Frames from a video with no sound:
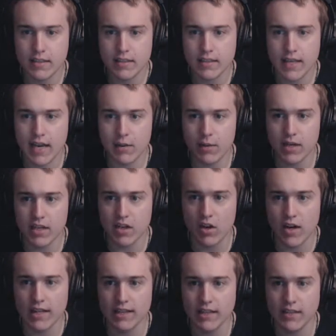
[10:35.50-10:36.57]
Yeah, we're going to go
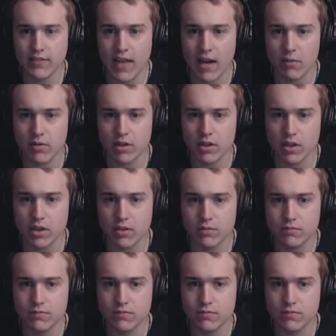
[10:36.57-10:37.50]
ahead and leave that one alone.